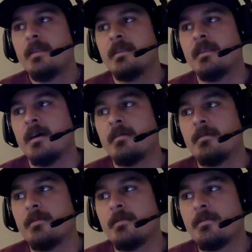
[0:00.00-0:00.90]
the
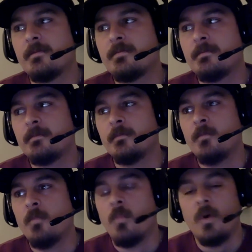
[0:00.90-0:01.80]

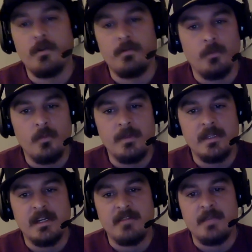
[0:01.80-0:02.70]
wonderful women
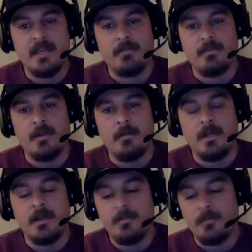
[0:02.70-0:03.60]
that I've met from
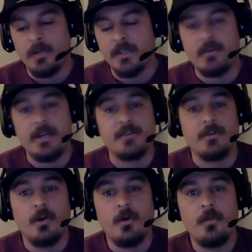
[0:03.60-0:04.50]
Bring Thrasher
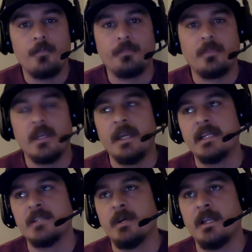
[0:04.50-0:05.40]
Home, and
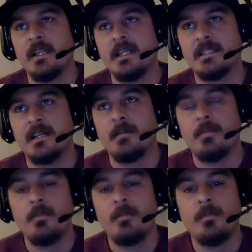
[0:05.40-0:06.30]
as well as
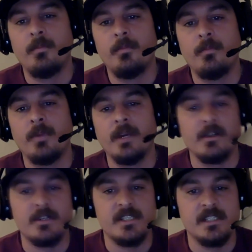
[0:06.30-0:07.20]
Brent
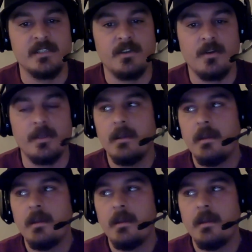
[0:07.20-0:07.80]
Garcia's Army.